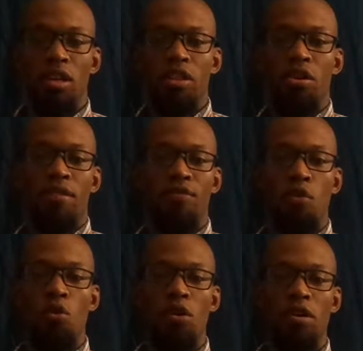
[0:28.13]
There are
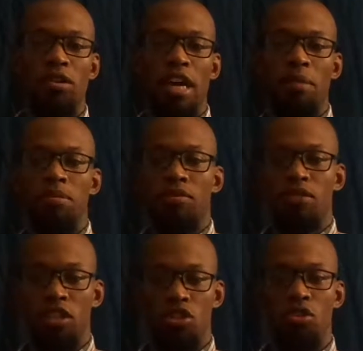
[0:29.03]
four types of
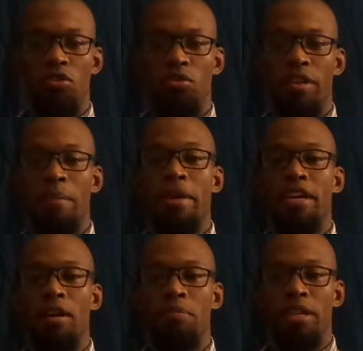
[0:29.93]
tissue that make
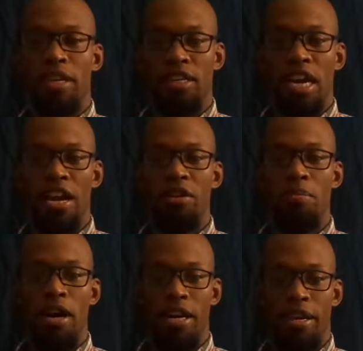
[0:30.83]
up the entire
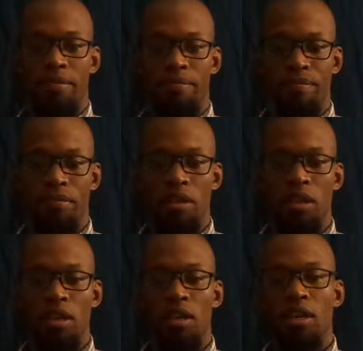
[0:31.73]
body:
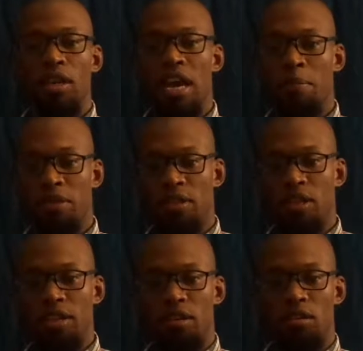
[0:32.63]

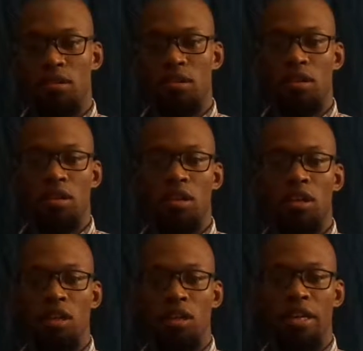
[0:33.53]
epithelial,
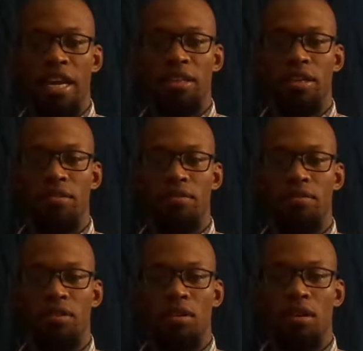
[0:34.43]
connective,
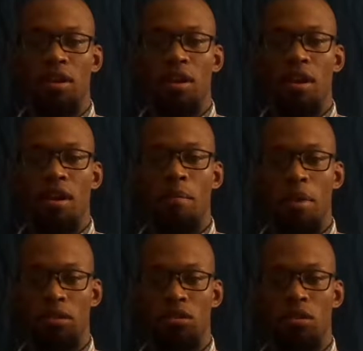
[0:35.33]

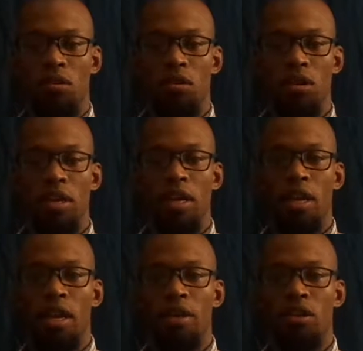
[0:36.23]
muscle,
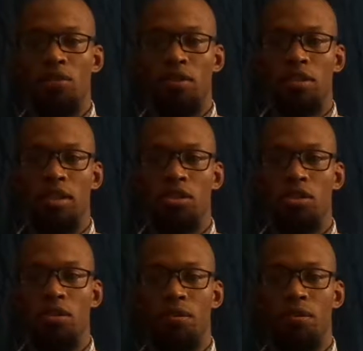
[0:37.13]
and nervous tissue.